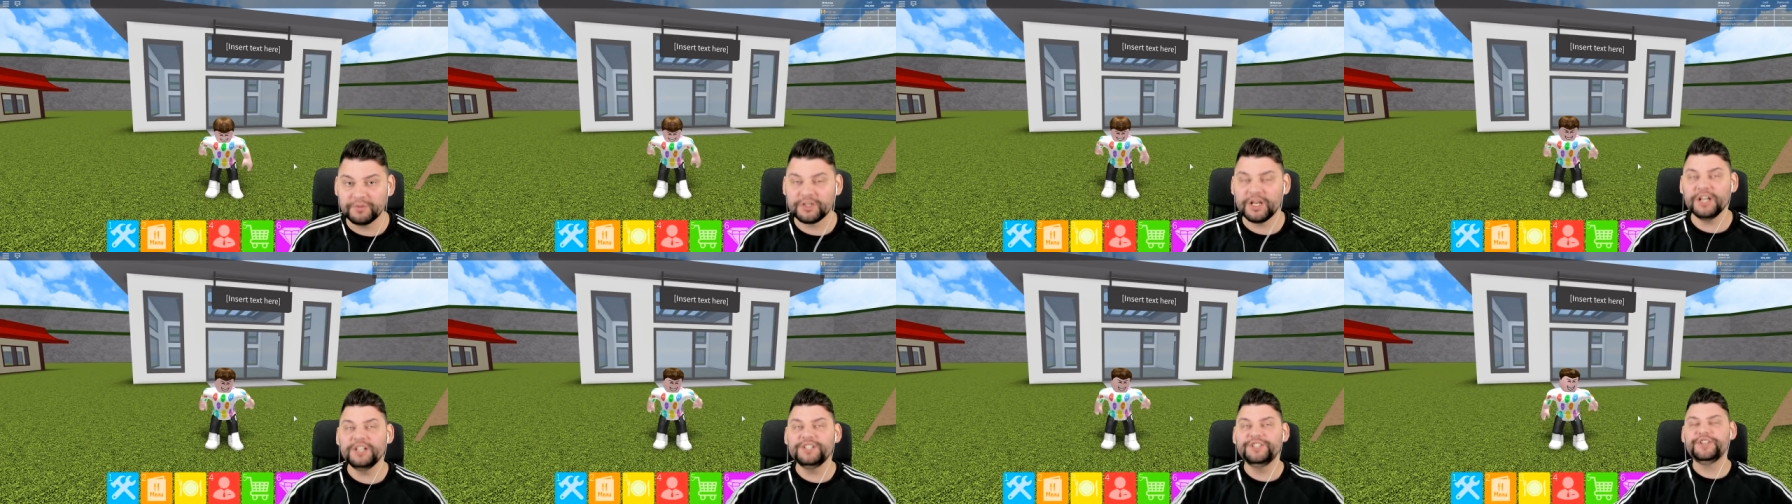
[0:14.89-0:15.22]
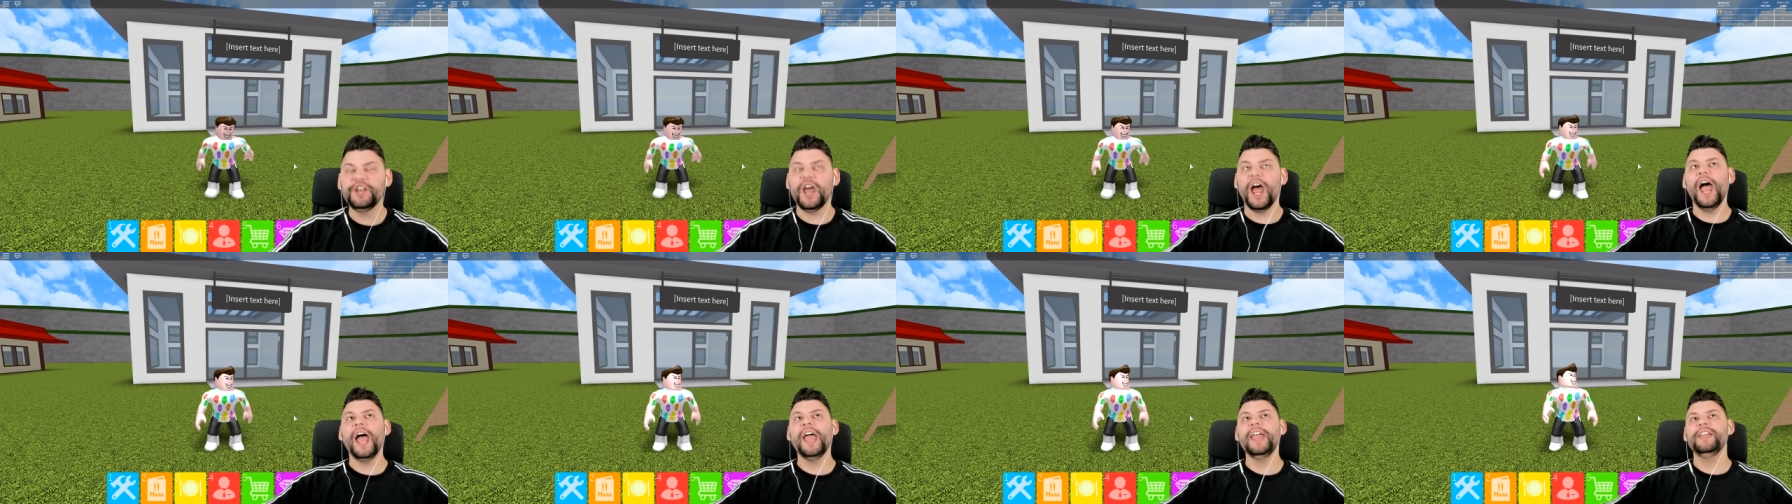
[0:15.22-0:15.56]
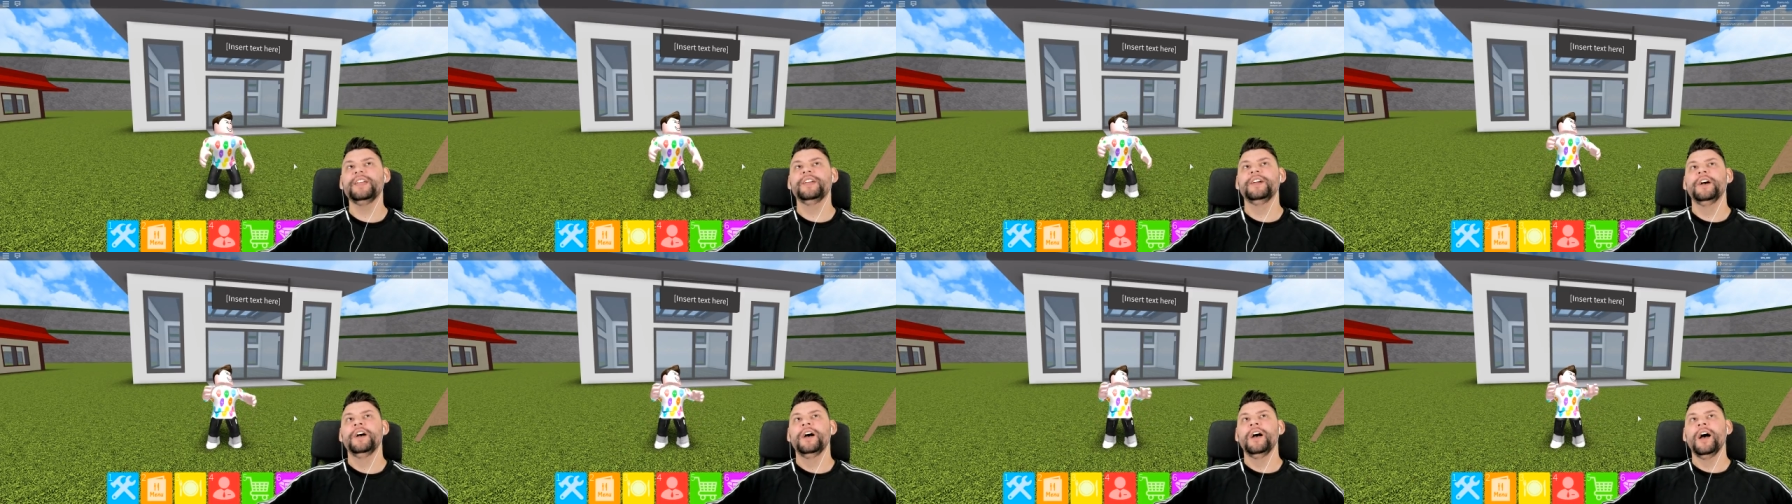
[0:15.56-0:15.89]

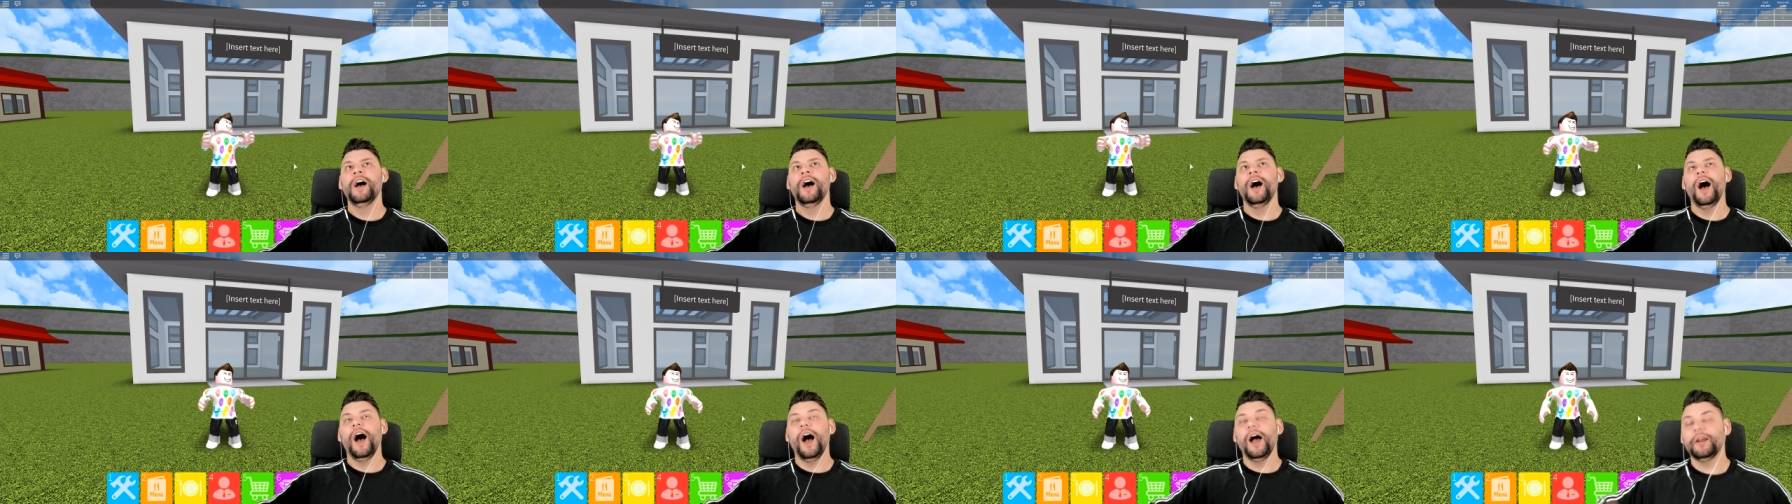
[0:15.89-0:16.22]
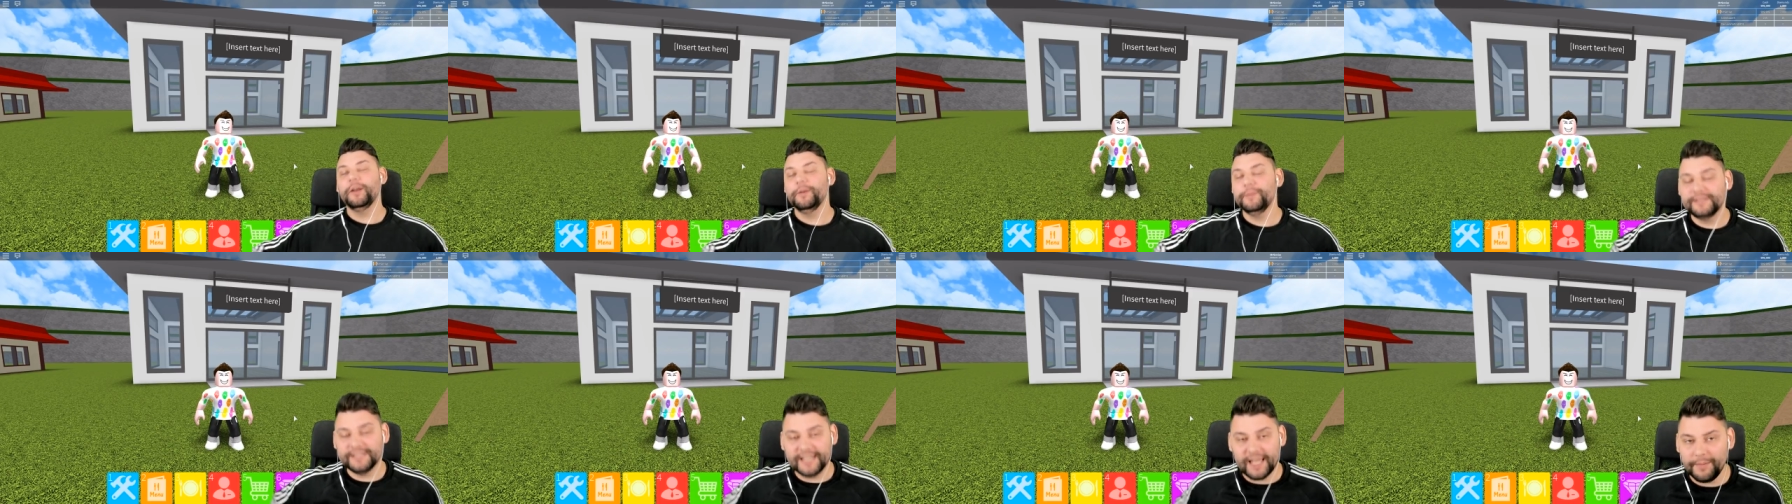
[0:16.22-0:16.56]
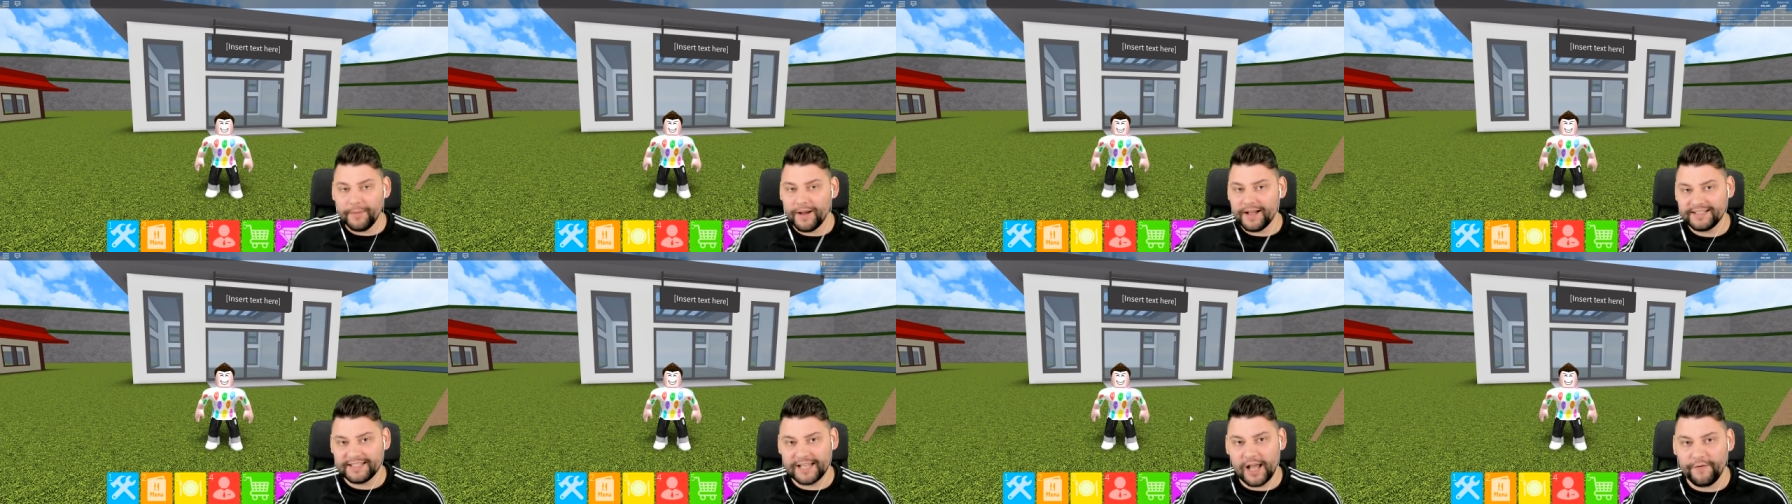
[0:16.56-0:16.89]
Today, I'm going to be setting
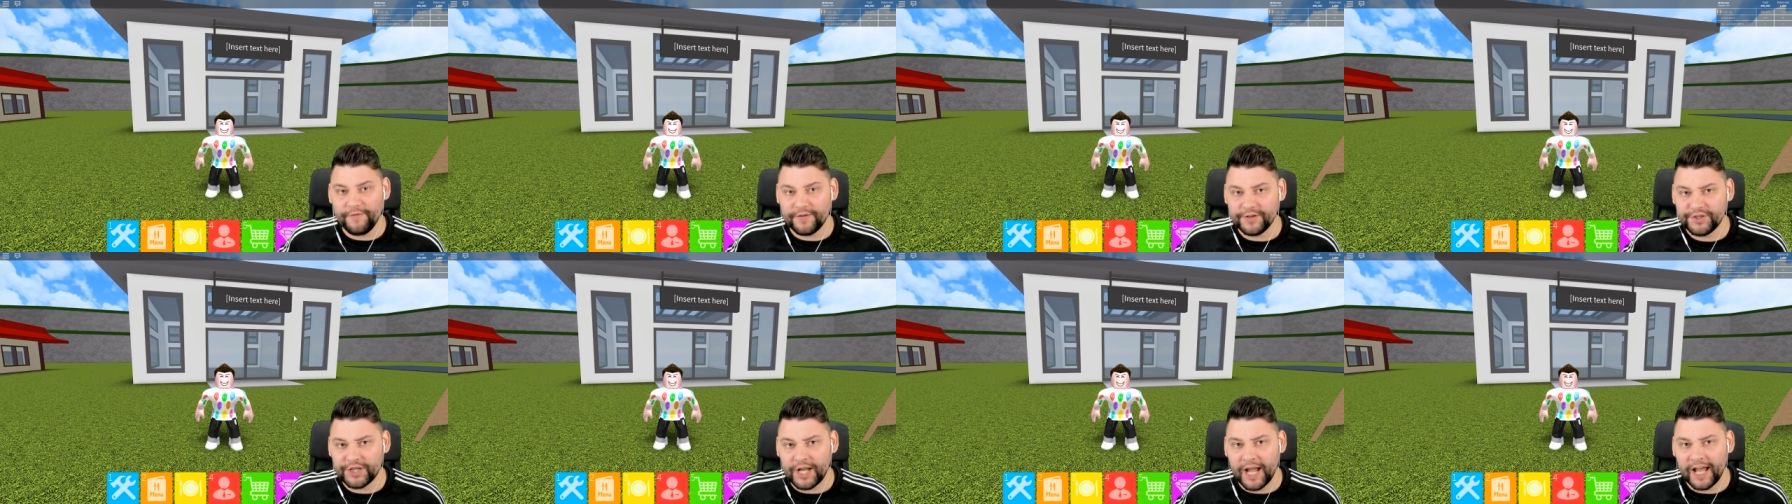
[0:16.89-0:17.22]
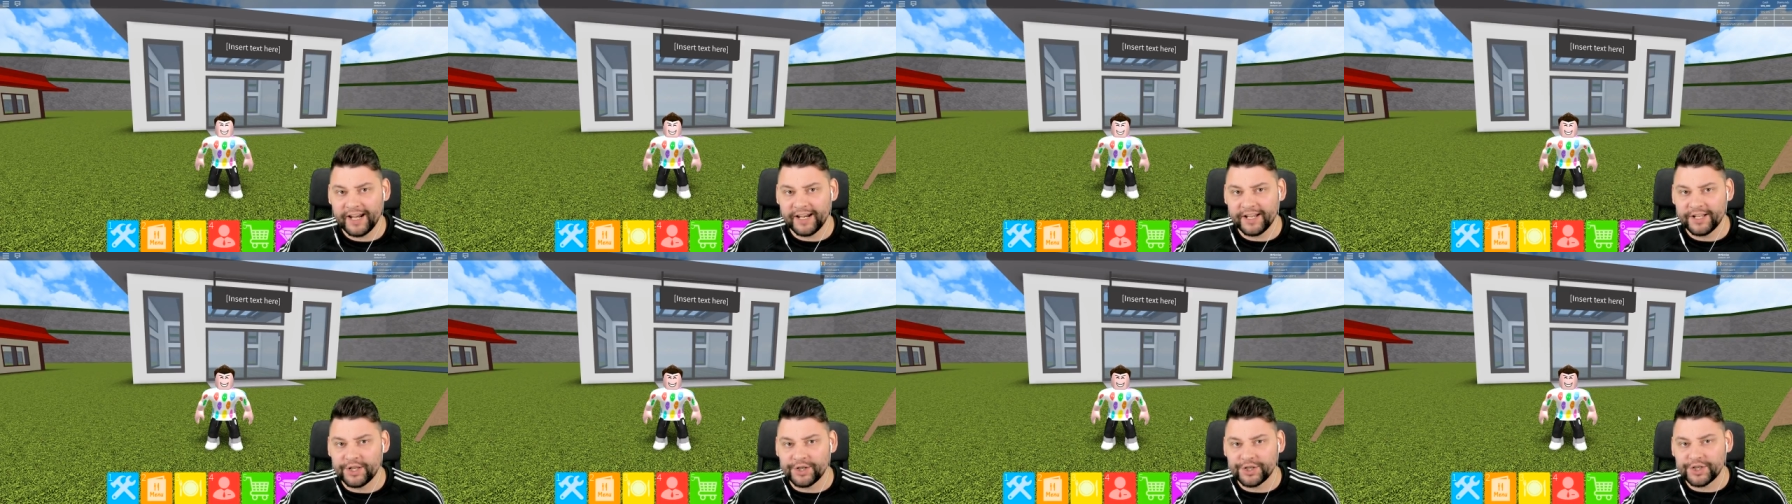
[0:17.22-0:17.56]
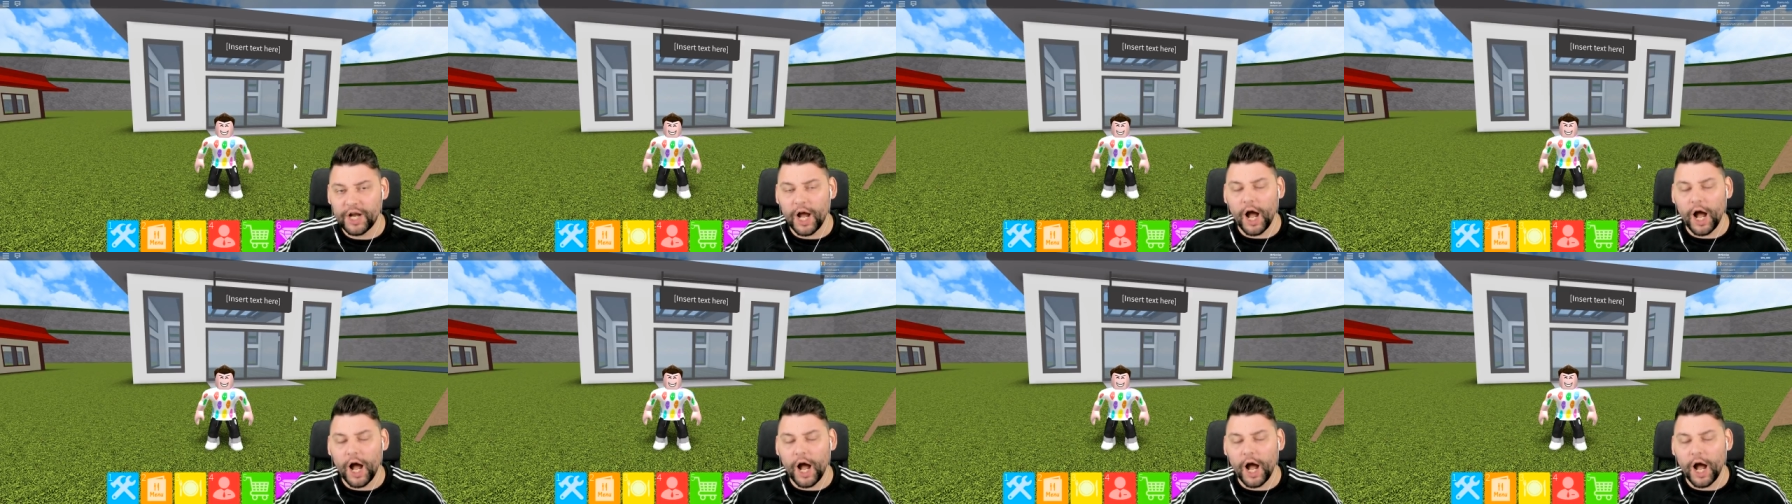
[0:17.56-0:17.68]
myself a challenge.